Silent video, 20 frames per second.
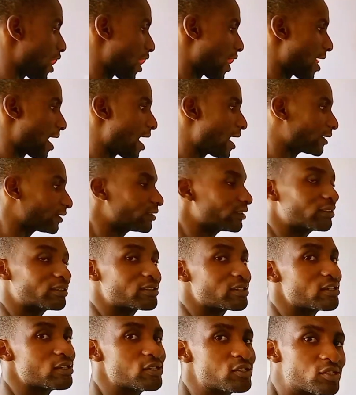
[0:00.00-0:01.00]
And
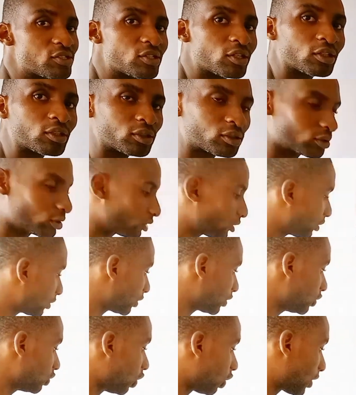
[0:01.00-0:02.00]
this is
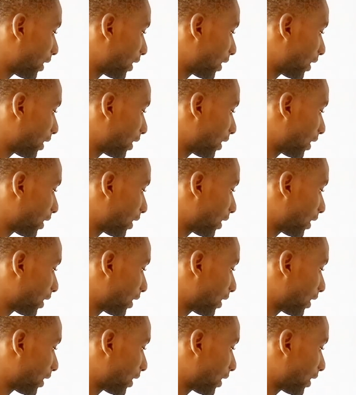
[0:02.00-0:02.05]
your